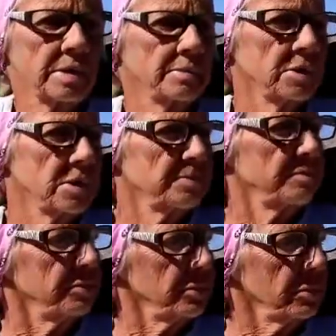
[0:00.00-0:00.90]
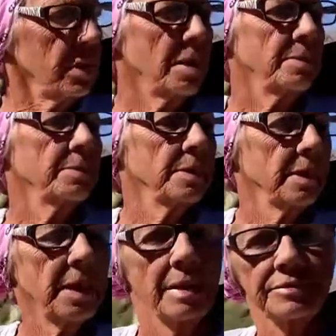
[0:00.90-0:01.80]
I'm going to
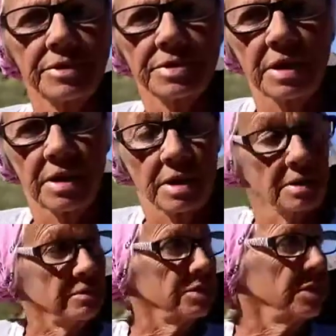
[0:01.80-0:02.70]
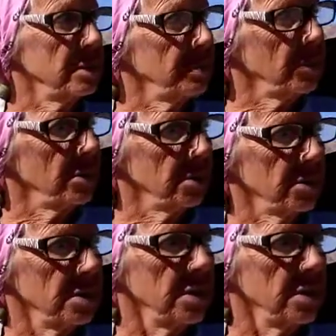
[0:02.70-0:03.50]
probably have to take everything apart,